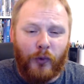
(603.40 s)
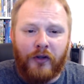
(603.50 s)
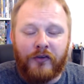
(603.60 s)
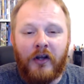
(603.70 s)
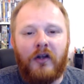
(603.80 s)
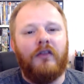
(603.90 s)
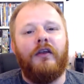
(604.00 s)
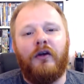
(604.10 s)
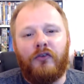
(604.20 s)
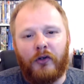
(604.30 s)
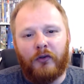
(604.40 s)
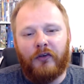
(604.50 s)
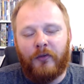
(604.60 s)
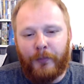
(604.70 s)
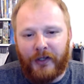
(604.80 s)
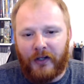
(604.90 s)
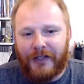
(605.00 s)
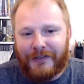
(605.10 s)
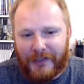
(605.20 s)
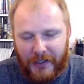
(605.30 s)
was the notorious
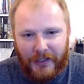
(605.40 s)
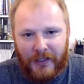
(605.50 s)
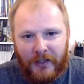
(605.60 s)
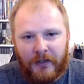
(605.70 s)
B.I.G.